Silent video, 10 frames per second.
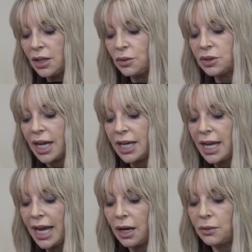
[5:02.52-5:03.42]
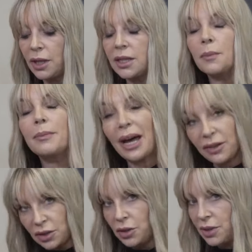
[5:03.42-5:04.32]
and you'll take out the
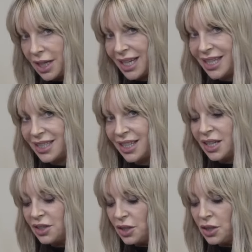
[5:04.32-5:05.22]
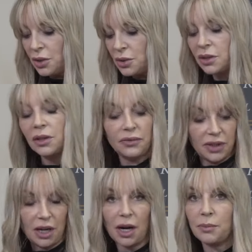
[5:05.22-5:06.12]
amount that you need to use
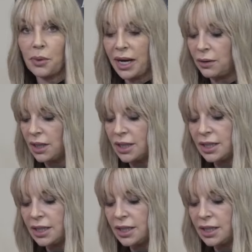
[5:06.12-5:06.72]
for the eyebrow.